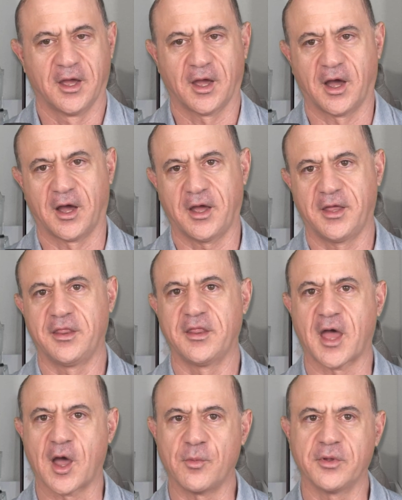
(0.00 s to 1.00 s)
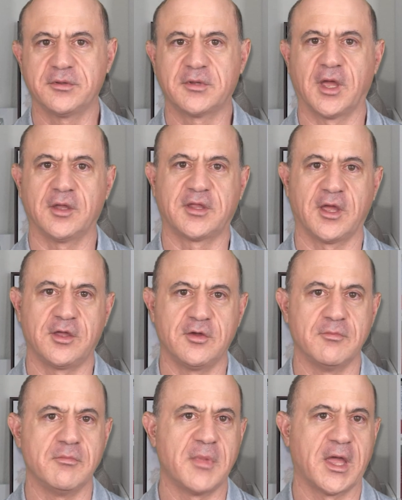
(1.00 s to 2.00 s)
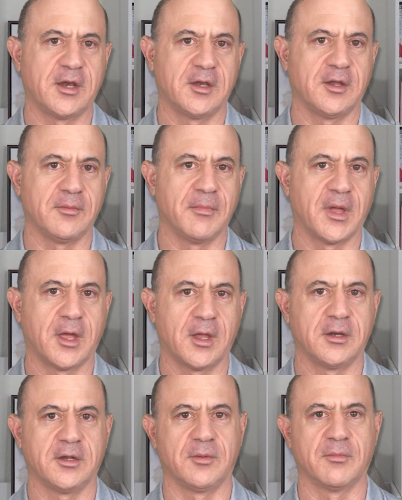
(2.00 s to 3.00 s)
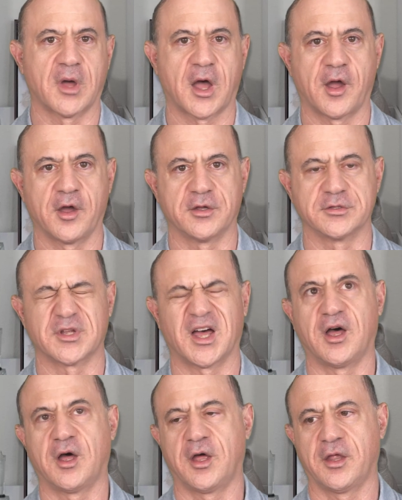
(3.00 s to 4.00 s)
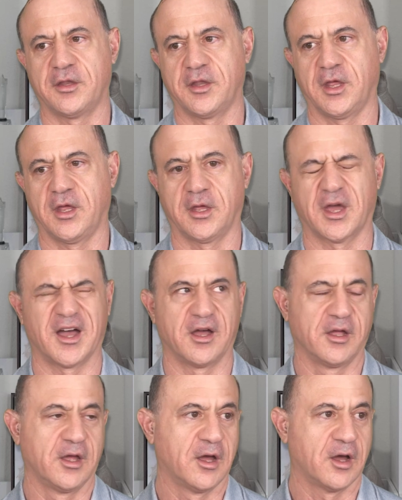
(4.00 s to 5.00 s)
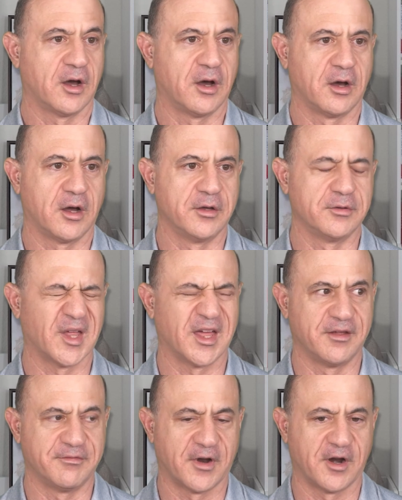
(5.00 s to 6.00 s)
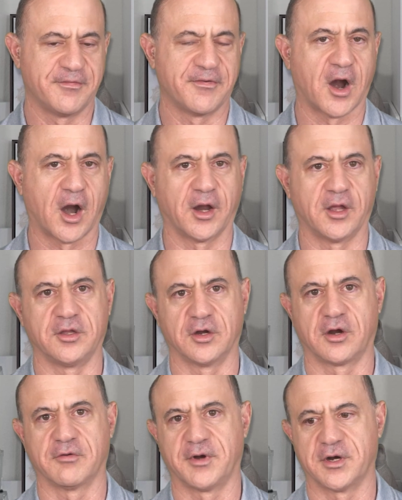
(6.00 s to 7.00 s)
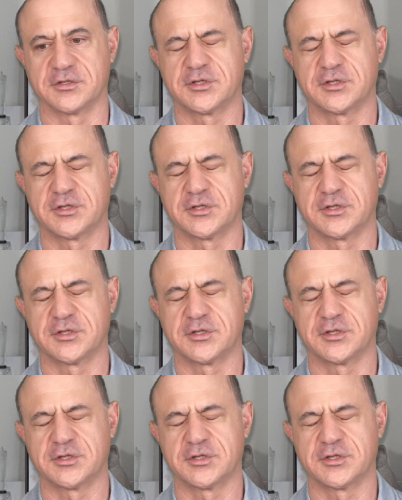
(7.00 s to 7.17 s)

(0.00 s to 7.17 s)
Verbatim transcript: Uh, and that will take you many, many miles on the, uh, uh, and very far in your career.